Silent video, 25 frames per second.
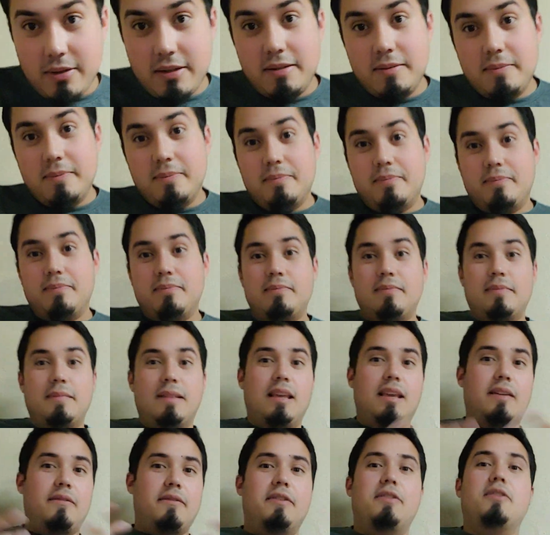even
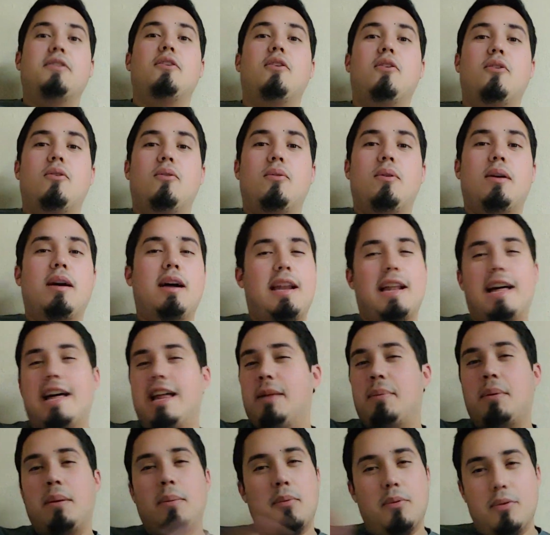though a lot of people
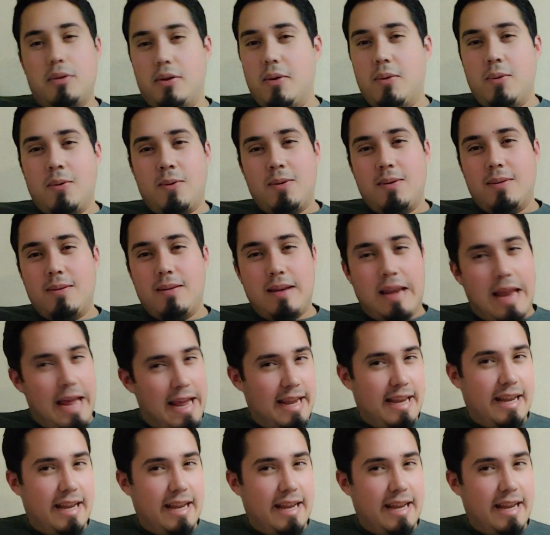don't like it.